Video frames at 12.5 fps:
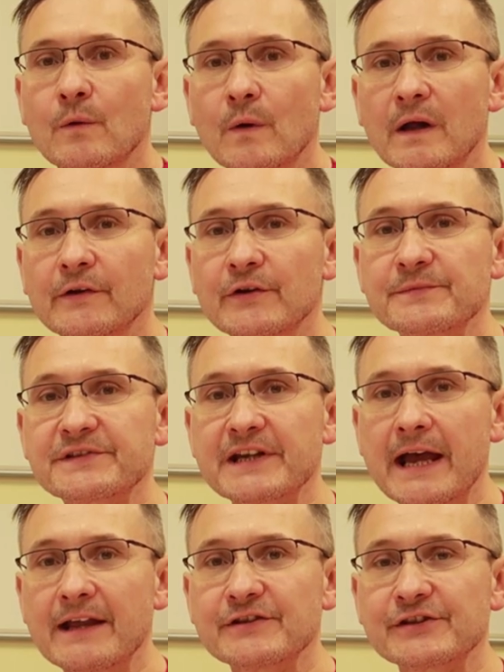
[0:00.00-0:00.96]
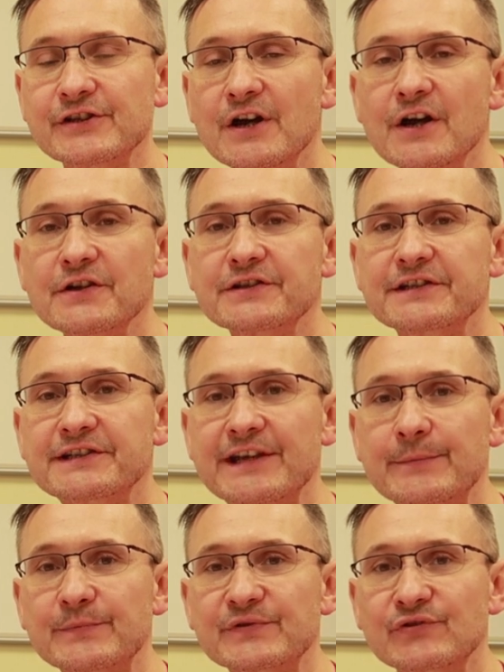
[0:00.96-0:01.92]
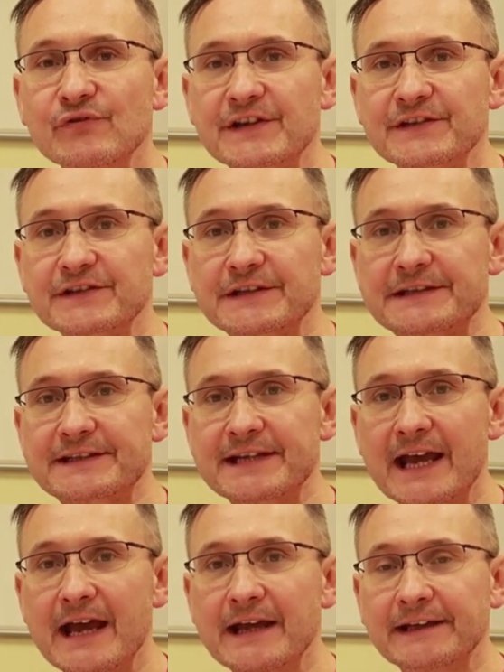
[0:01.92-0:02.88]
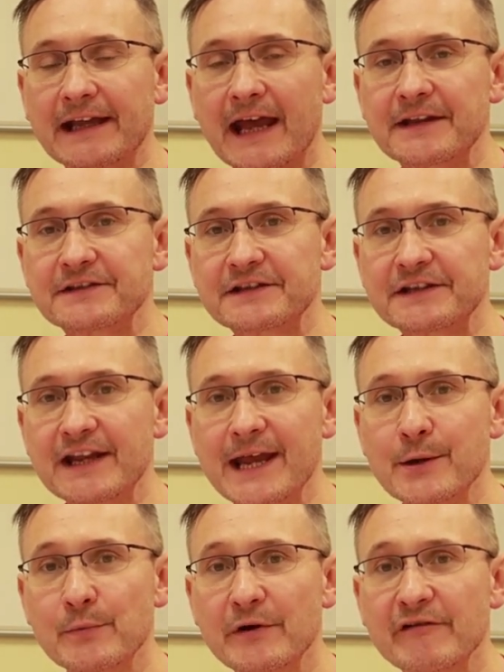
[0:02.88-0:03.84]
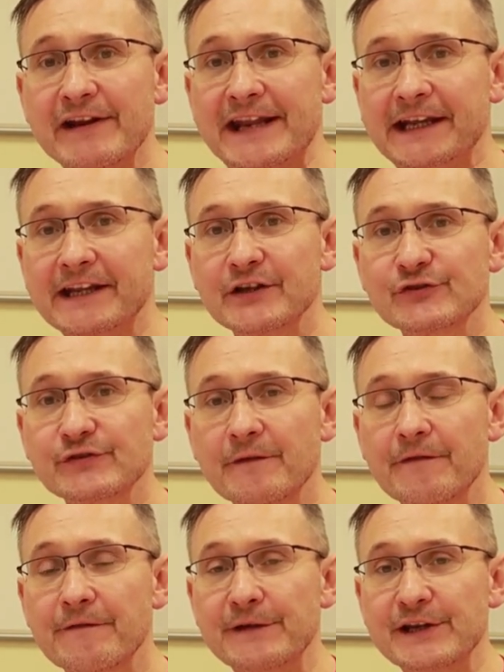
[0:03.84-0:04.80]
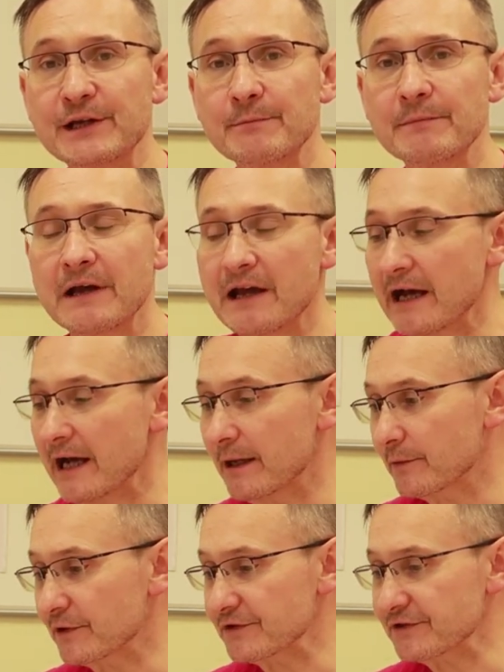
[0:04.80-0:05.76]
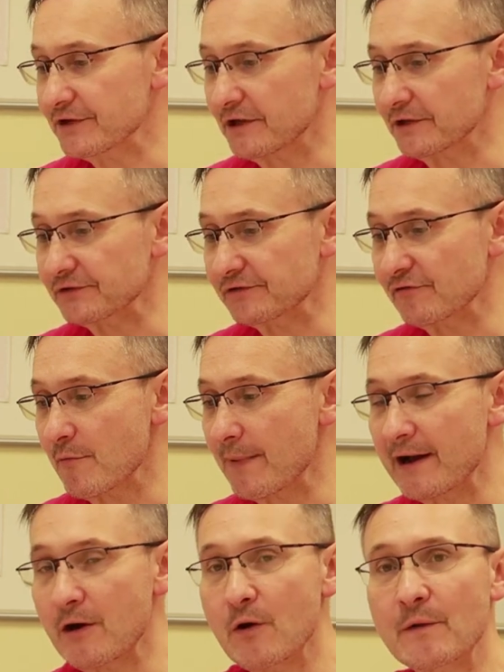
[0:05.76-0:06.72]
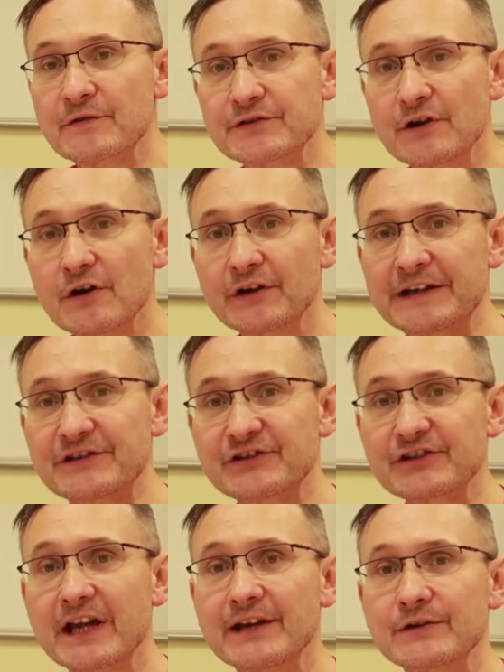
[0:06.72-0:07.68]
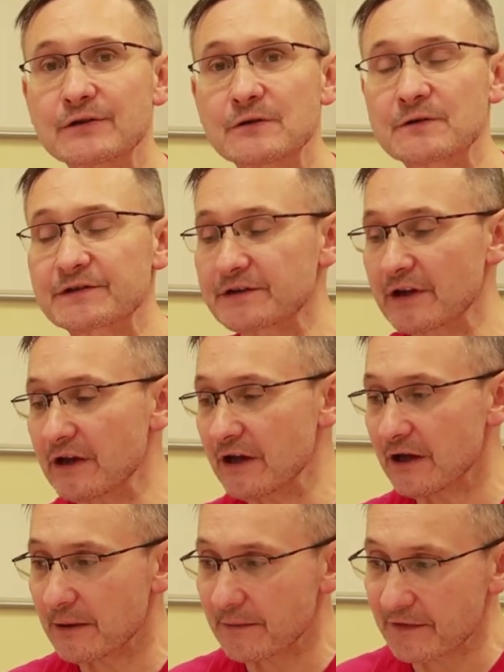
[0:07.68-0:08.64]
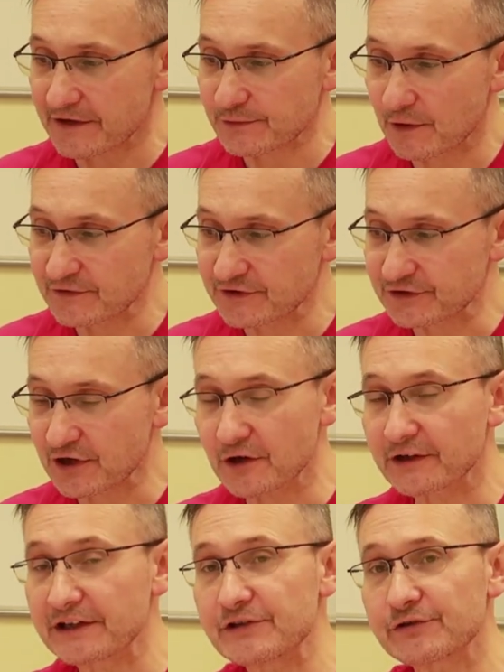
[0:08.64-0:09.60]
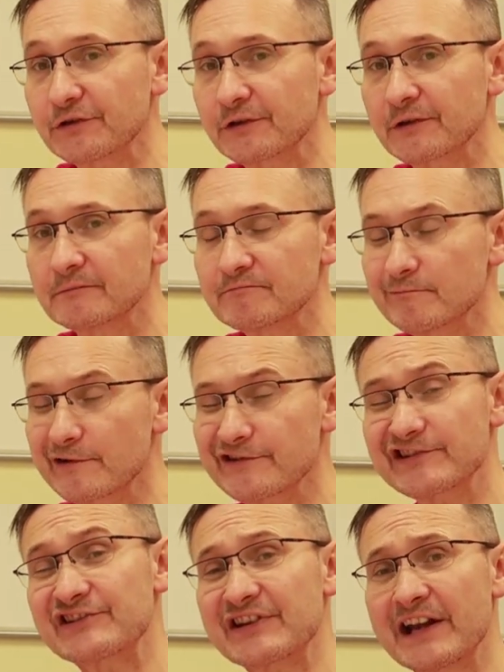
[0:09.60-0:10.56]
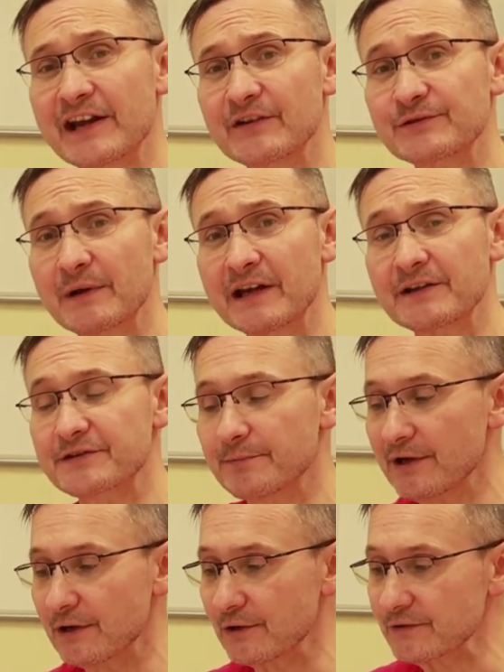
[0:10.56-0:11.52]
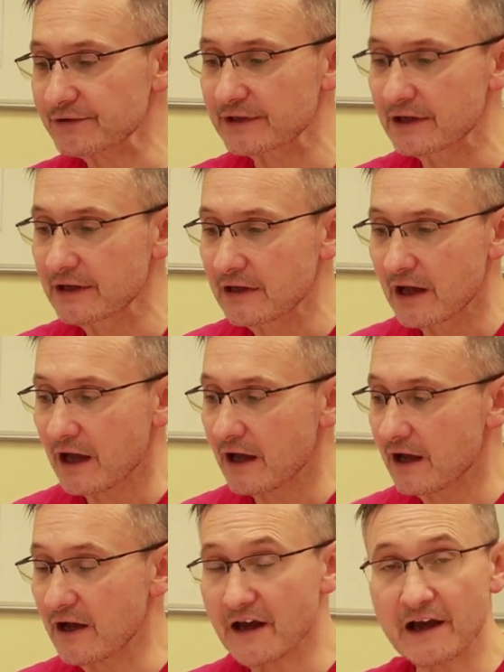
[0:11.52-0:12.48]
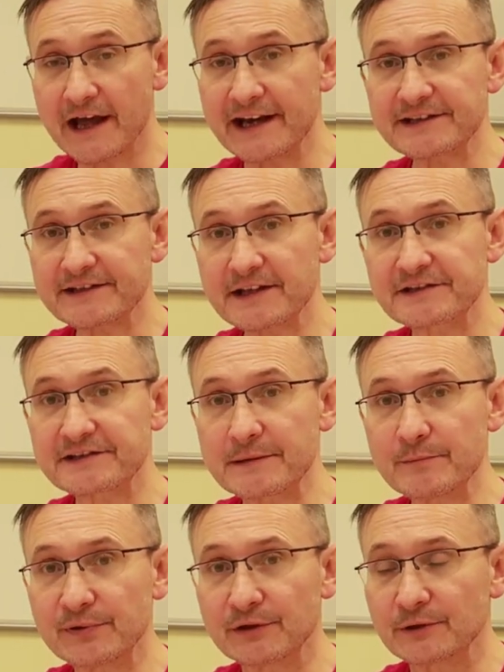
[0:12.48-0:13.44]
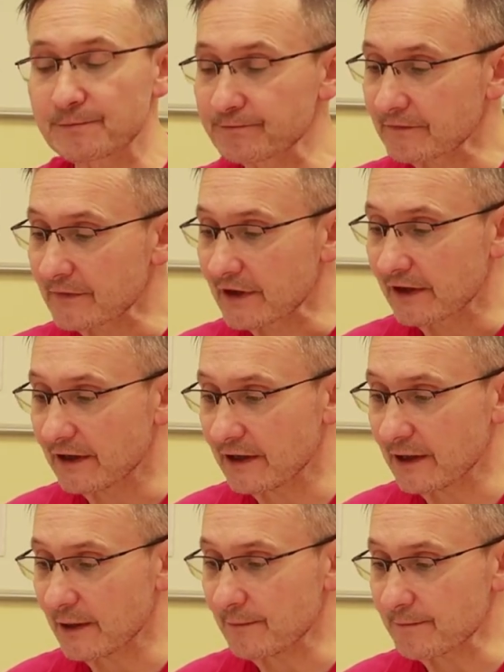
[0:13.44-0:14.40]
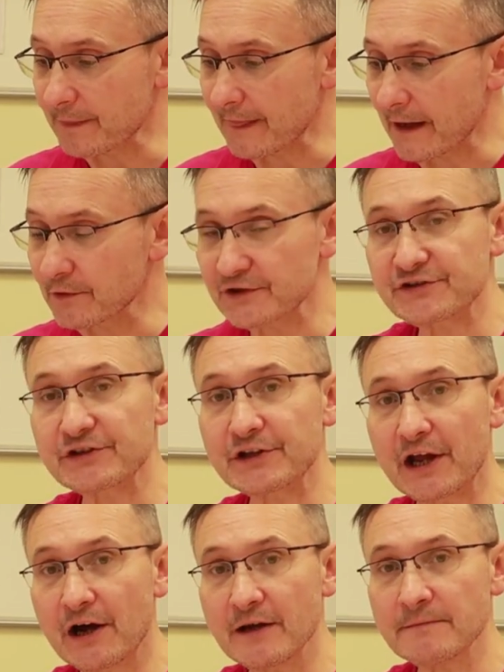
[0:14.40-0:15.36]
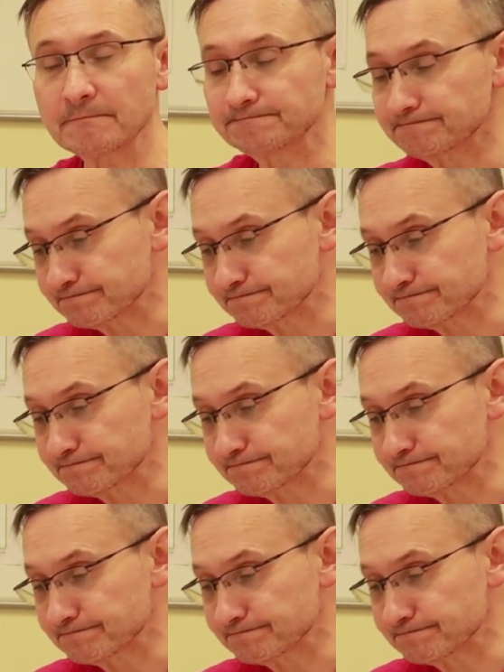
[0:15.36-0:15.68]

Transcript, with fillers: Welcome to Henshaws Tips, Tricks and Tech, and today we're in a kitchen theme and I'm going to talk to you about talking scales. Um, this one's a talking jug, but it's a scale as well, I suppose, uh, and it's that simple. Um, I'm going to turn it on.